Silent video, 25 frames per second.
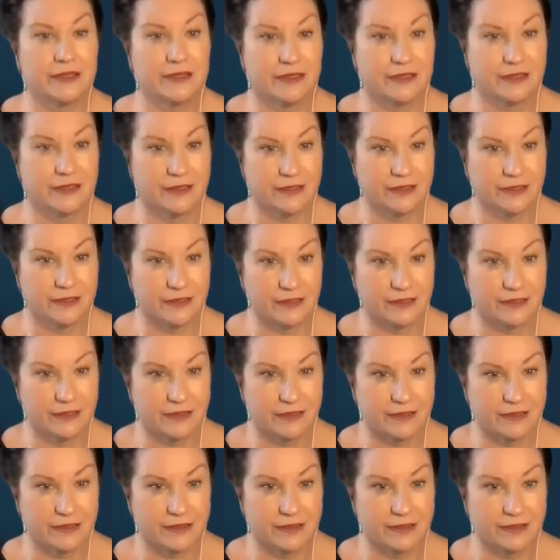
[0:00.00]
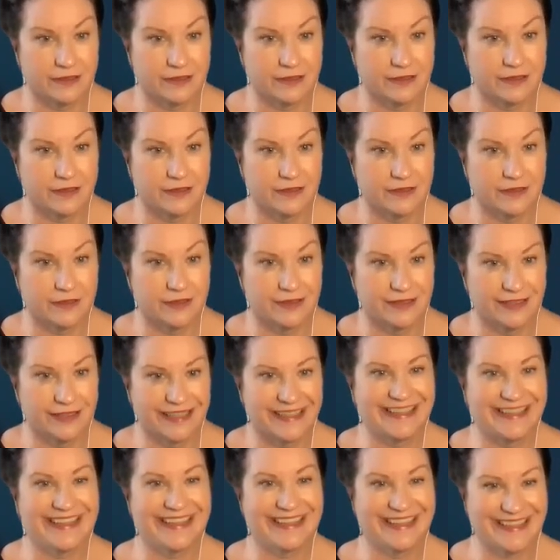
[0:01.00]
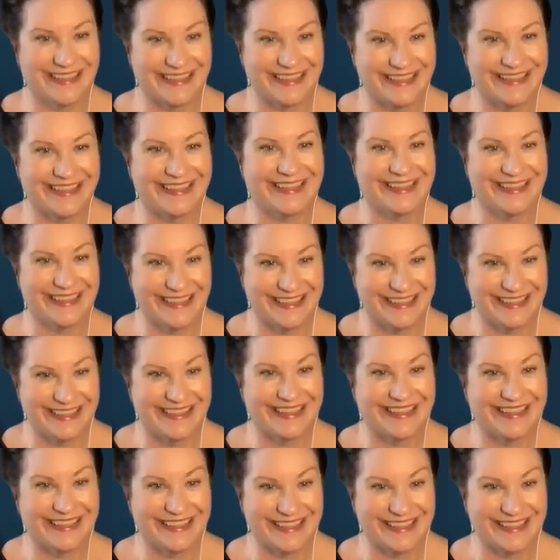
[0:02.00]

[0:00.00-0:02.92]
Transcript: (silent)